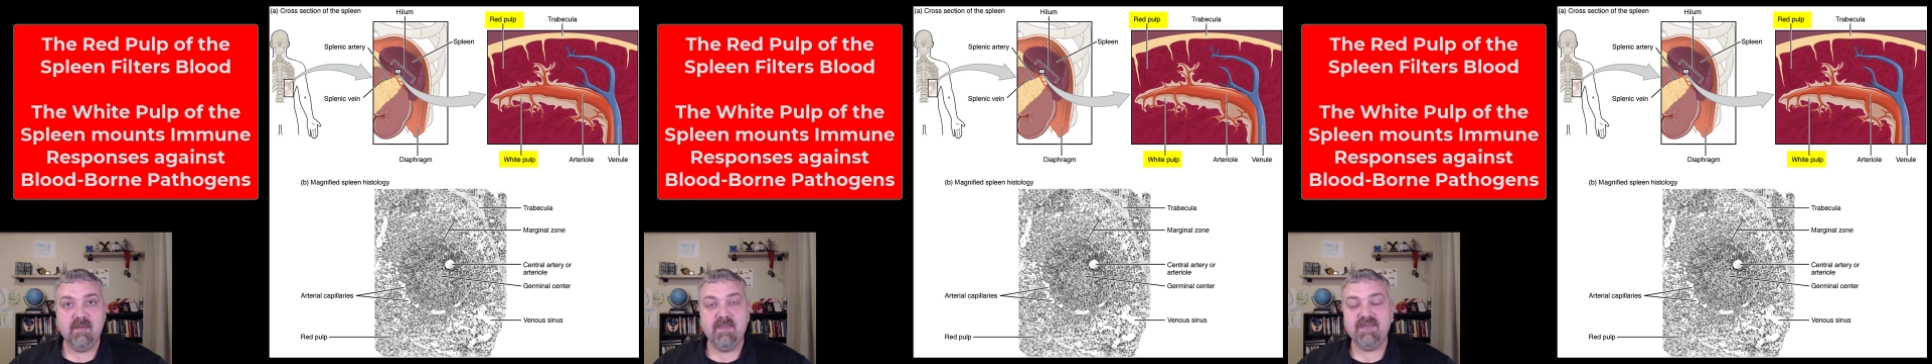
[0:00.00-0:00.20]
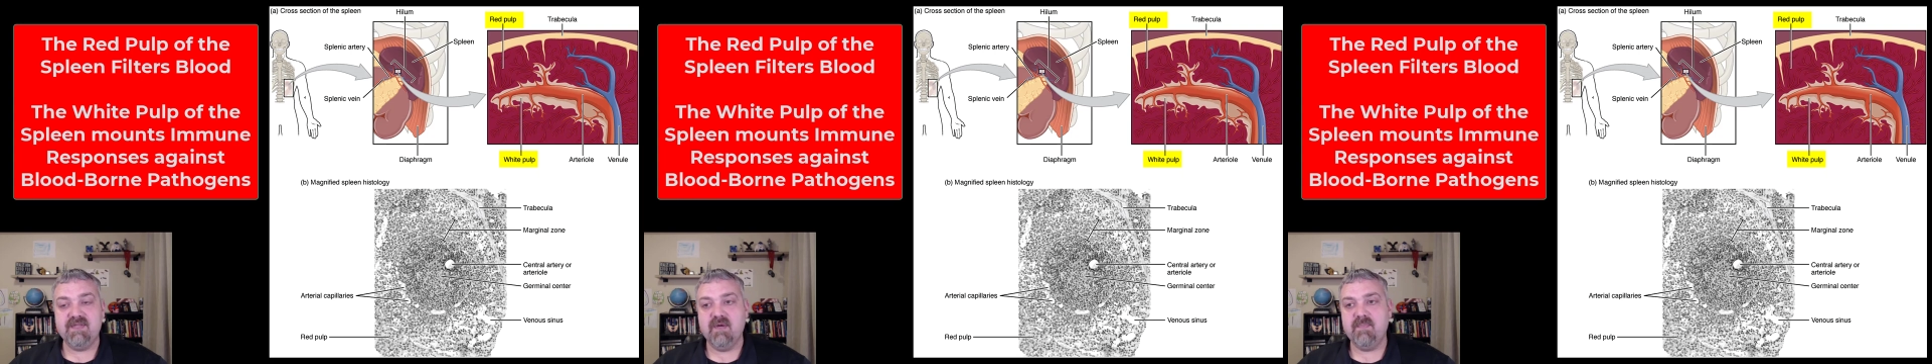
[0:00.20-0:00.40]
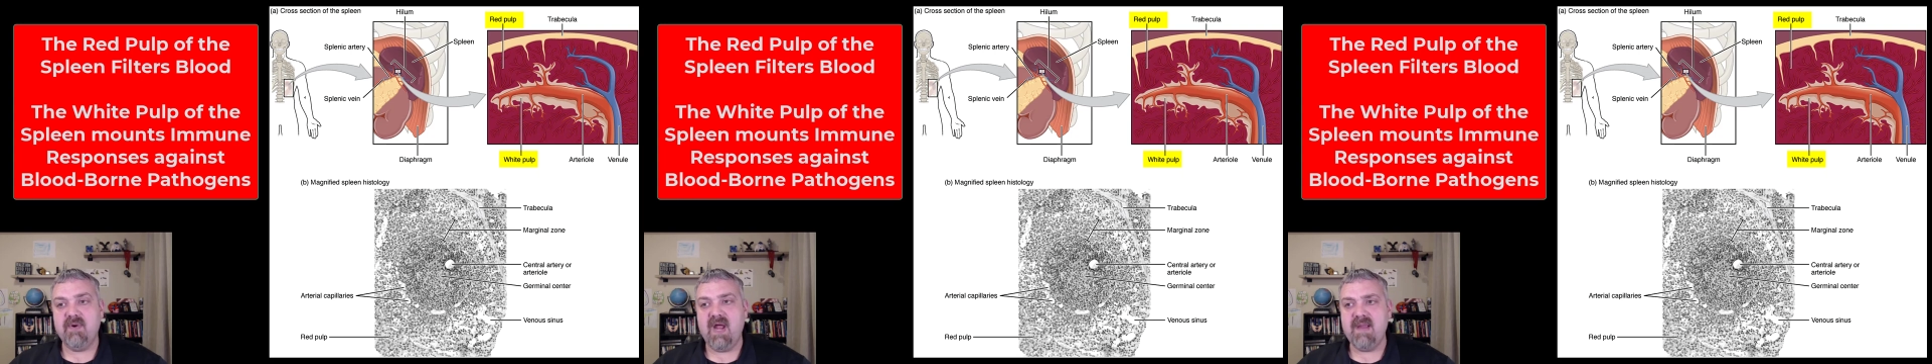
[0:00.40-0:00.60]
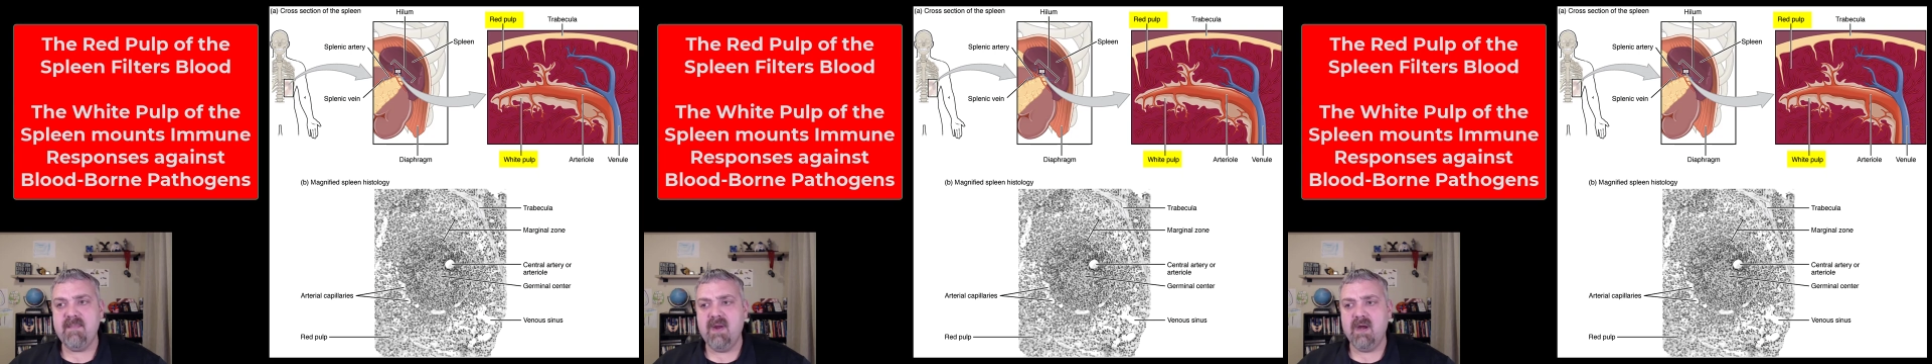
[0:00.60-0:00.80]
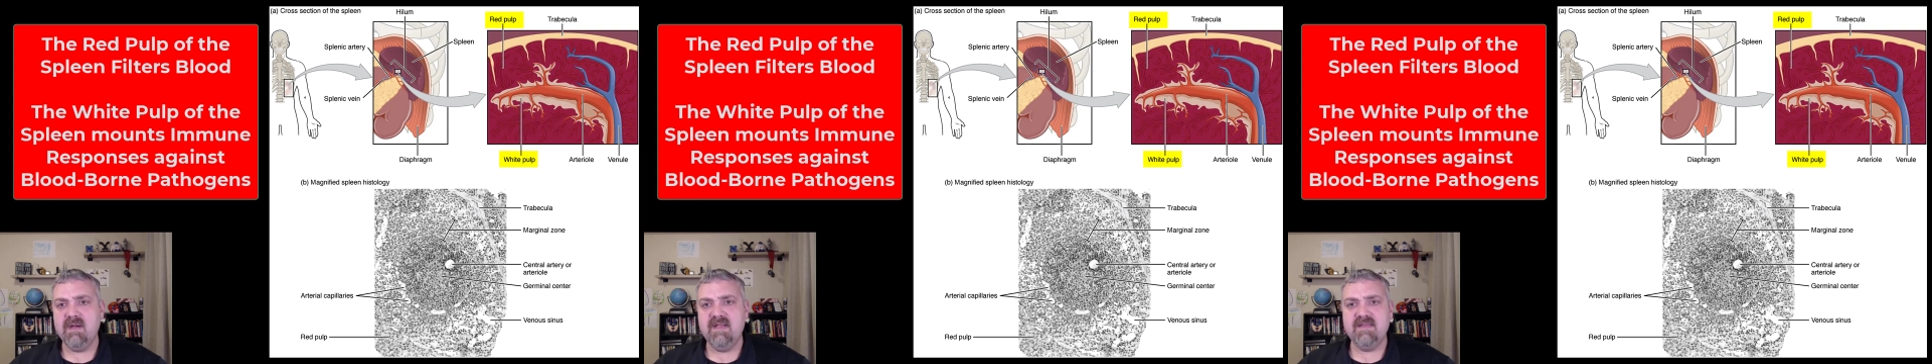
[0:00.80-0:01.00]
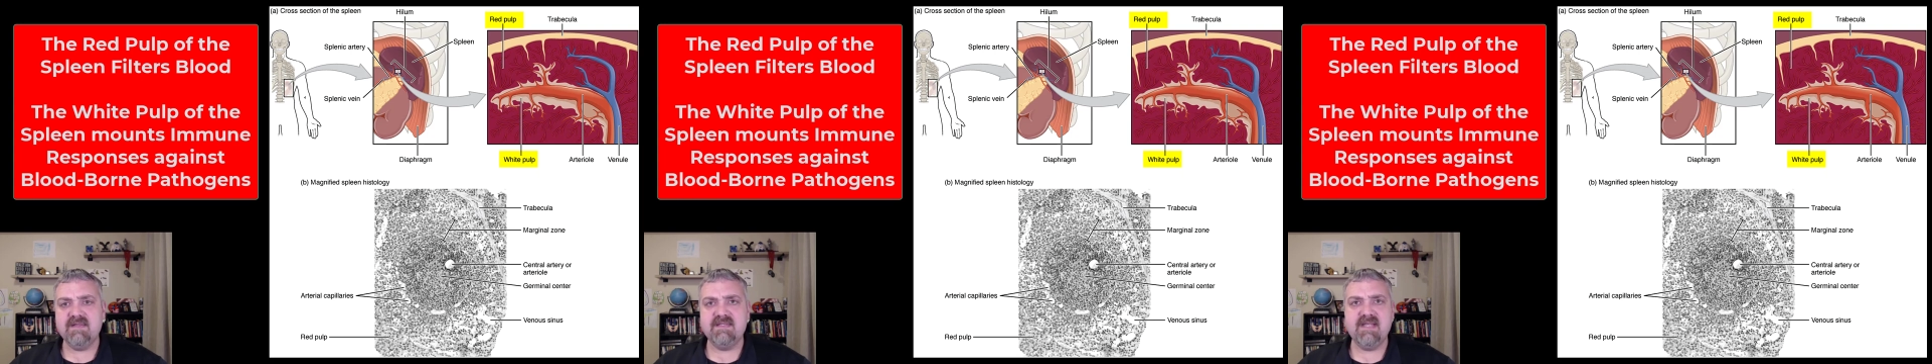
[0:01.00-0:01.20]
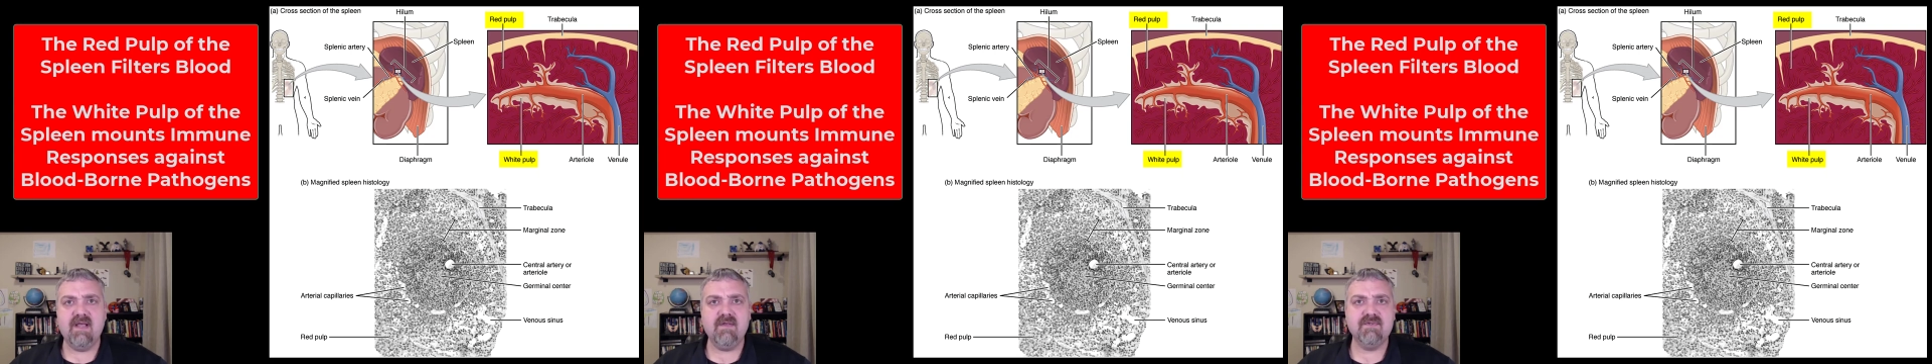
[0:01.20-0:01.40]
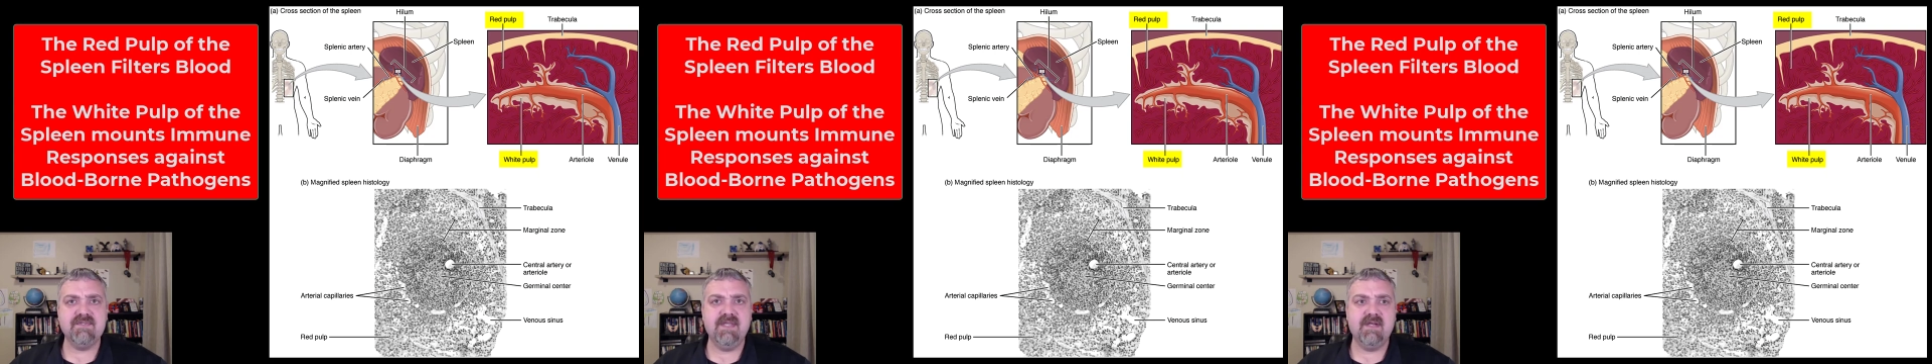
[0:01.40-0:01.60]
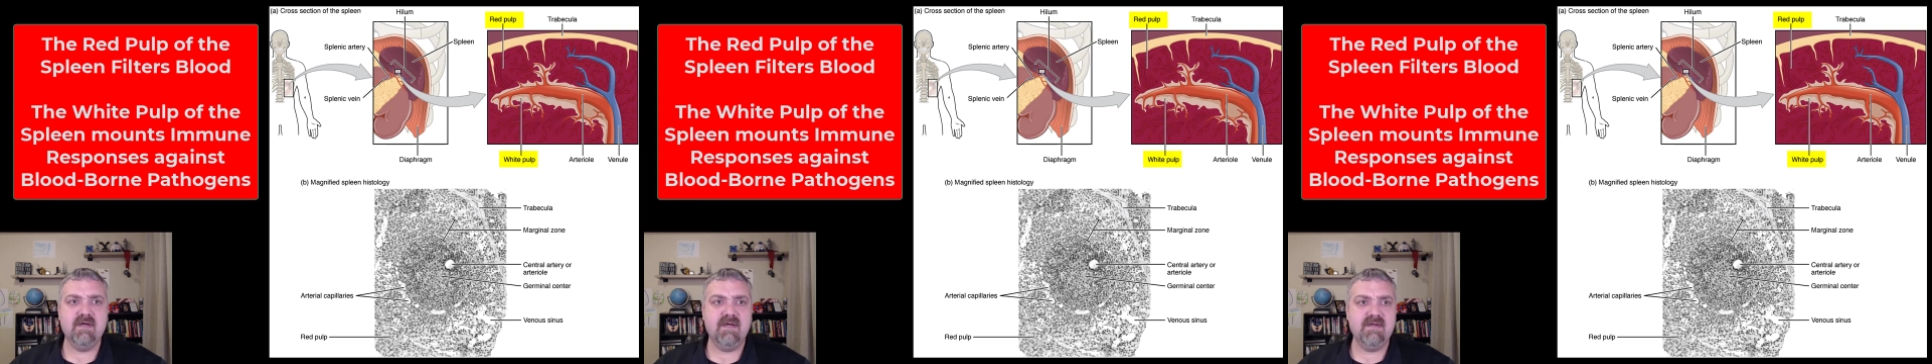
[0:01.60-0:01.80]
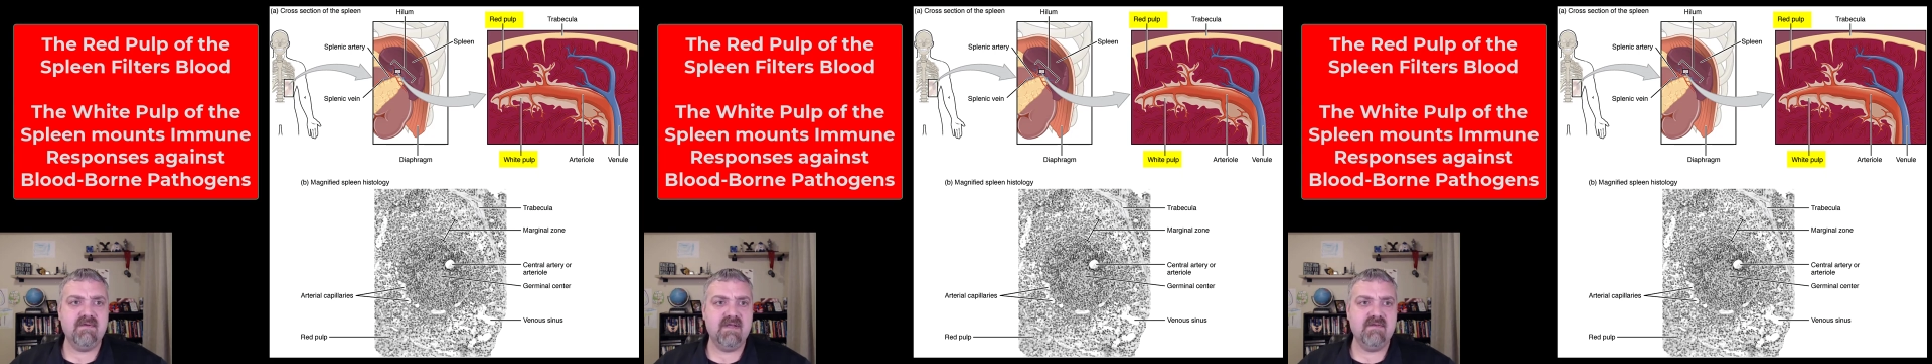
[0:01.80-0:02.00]
here, but they're primarily the cells that
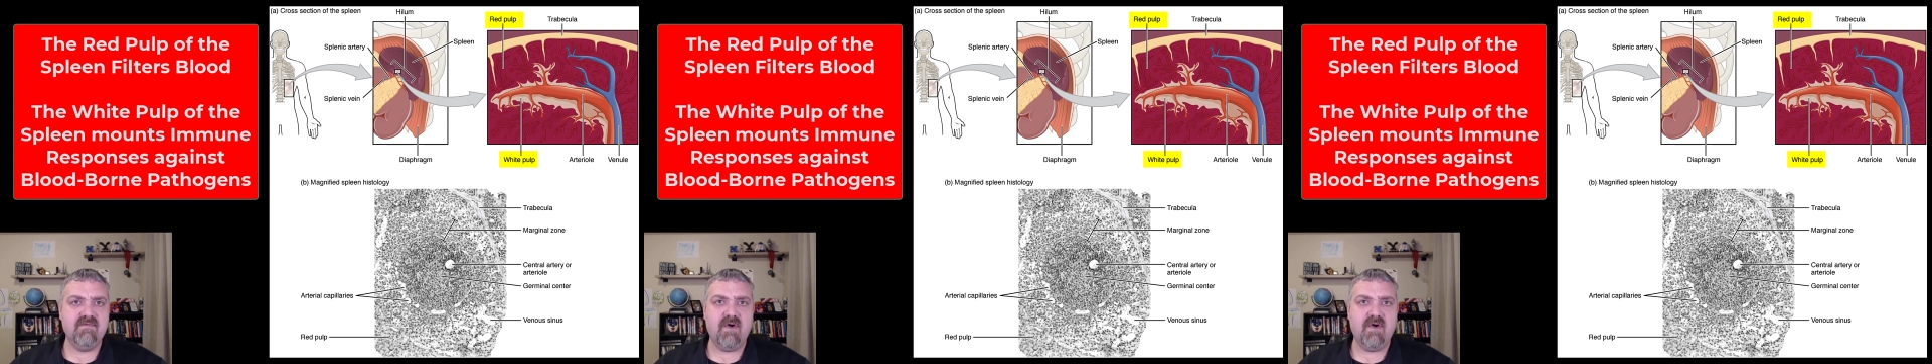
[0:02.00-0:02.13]
are in,